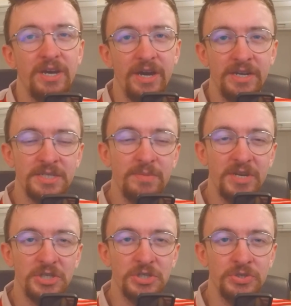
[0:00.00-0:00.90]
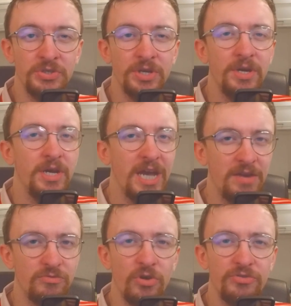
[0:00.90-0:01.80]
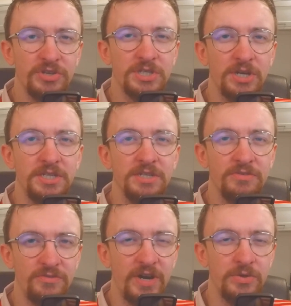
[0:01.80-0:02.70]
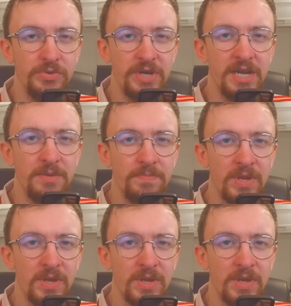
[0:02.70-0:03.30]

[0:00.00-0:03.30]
and as I mentioned, a rather exciting final day,